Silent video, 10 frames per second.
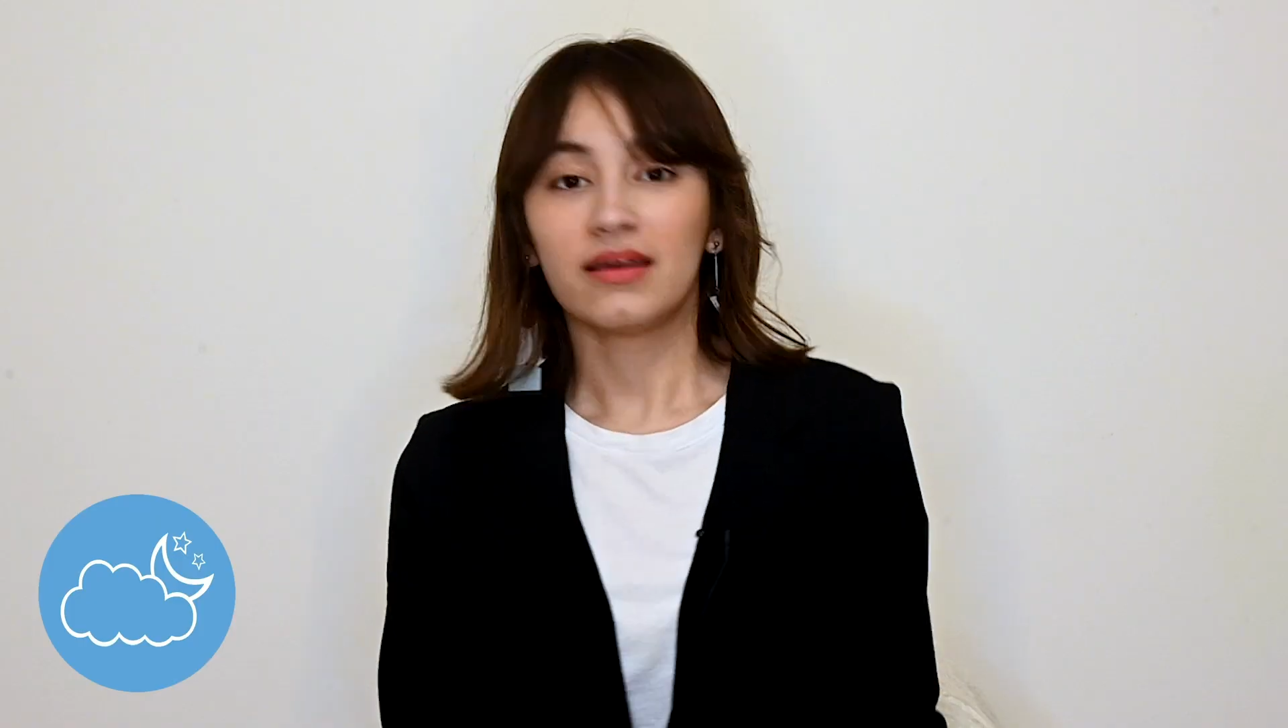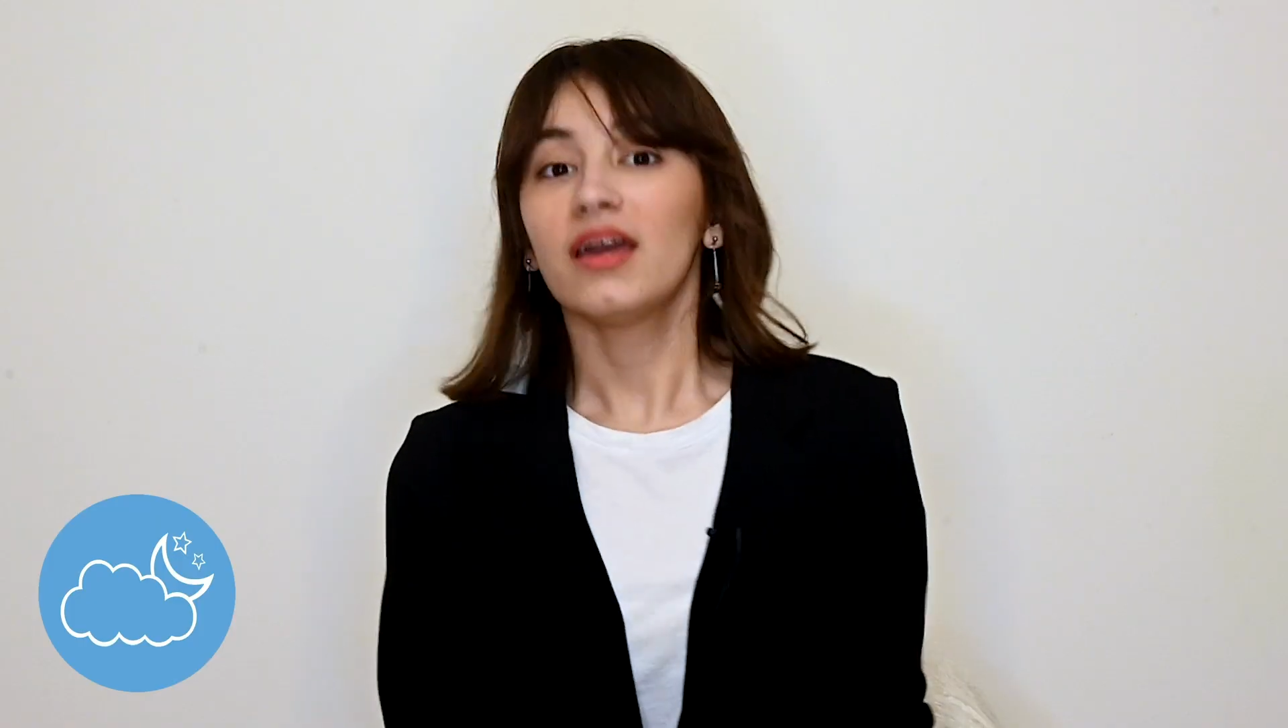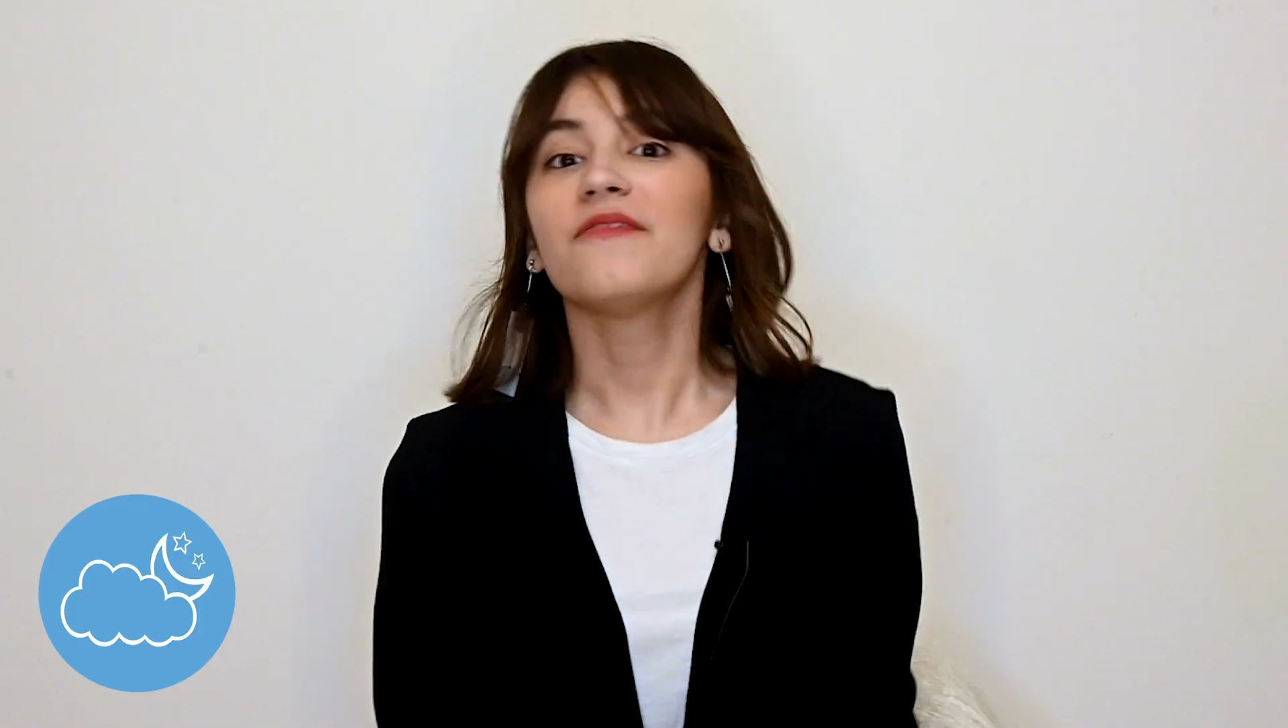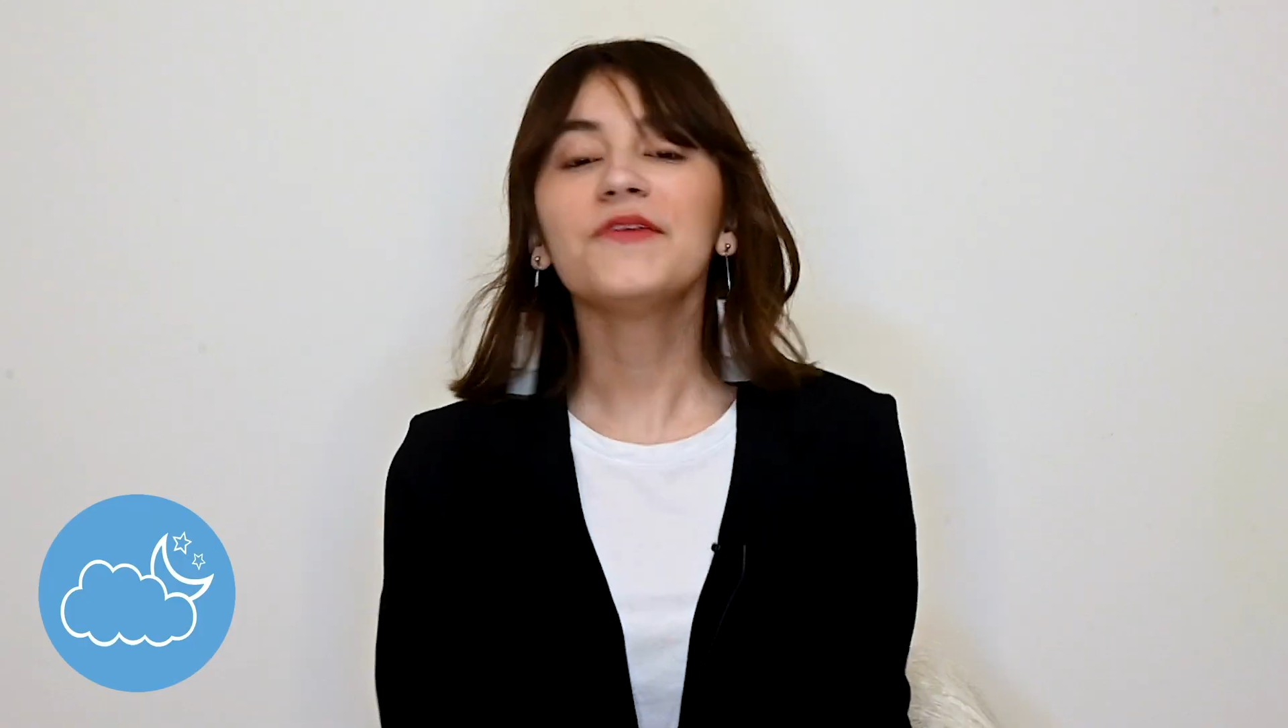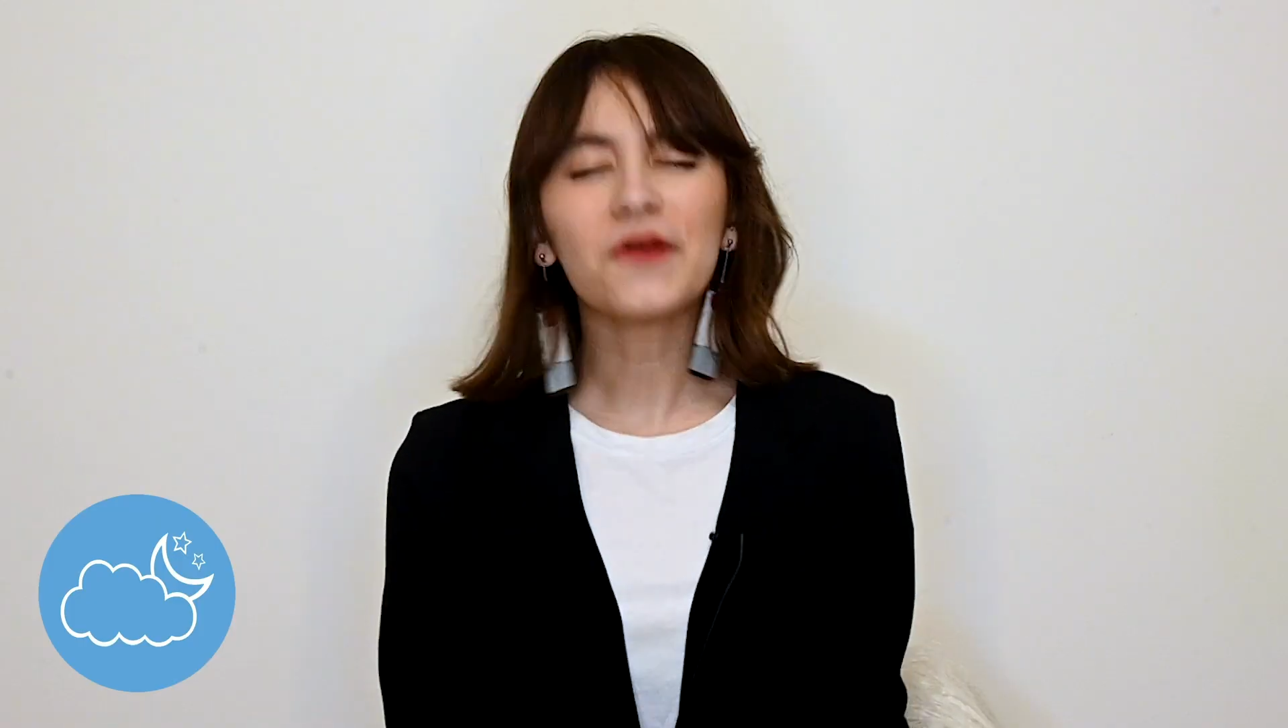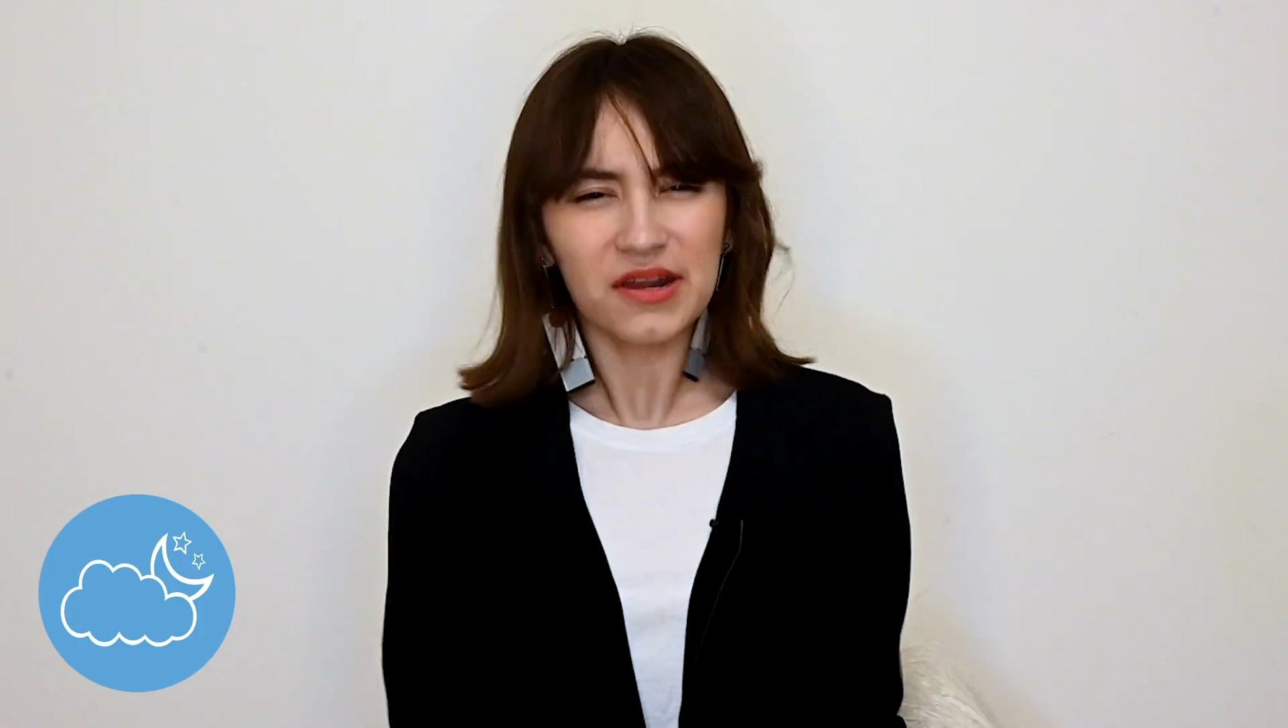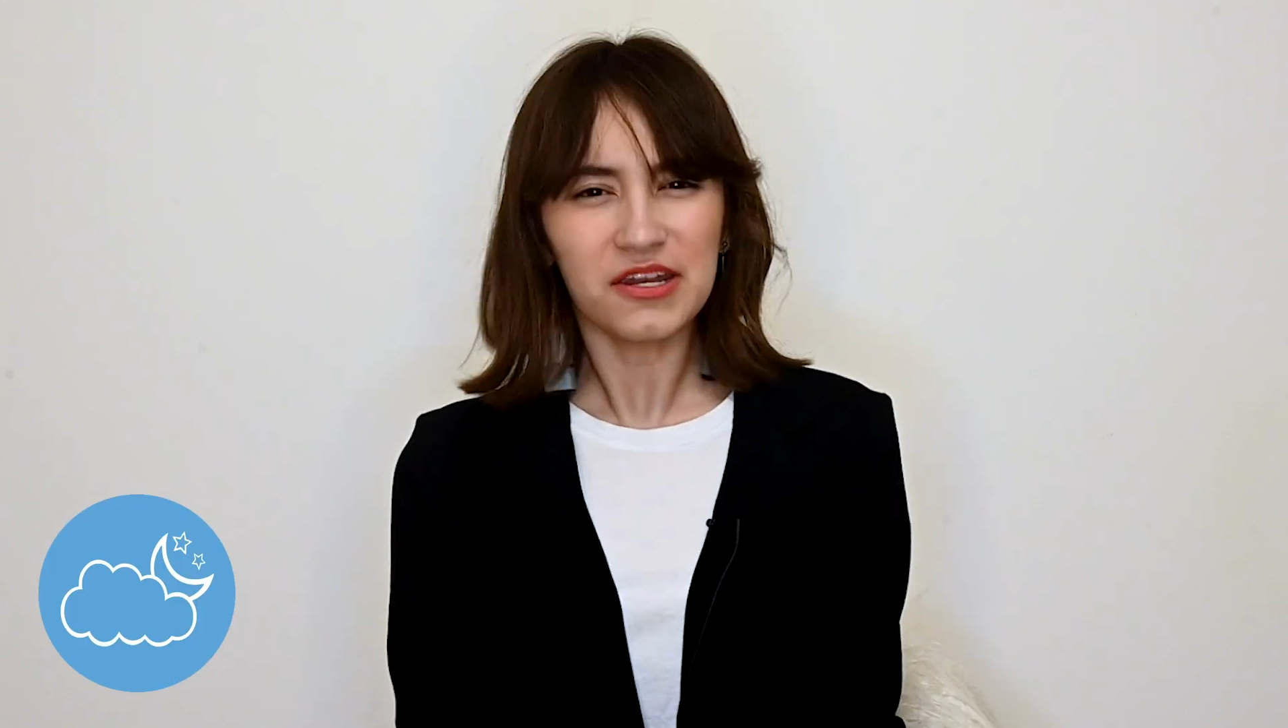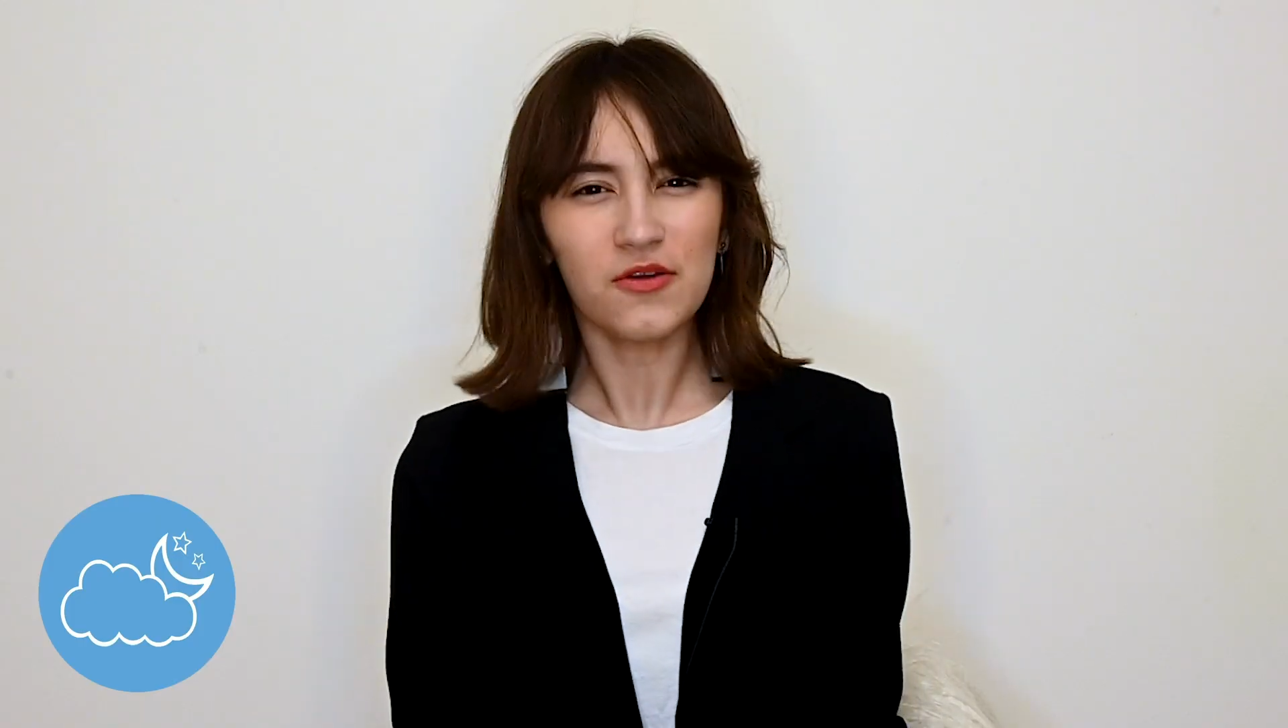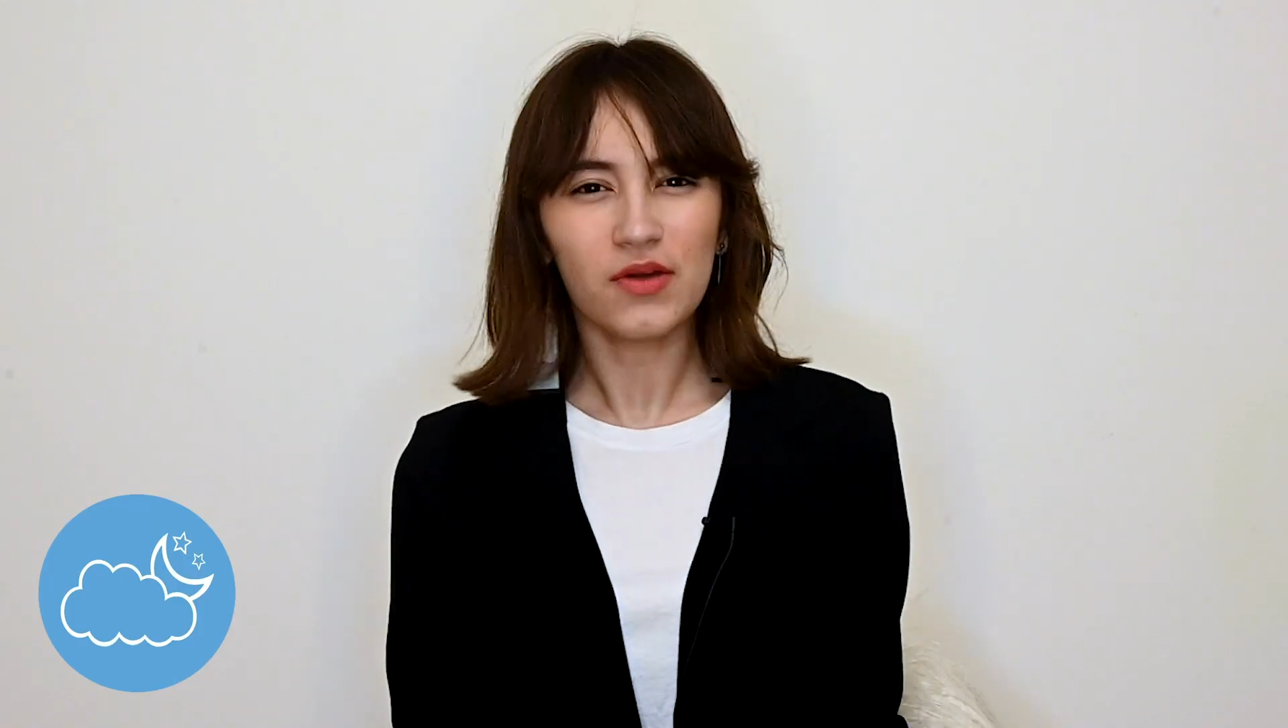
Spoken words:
If you are new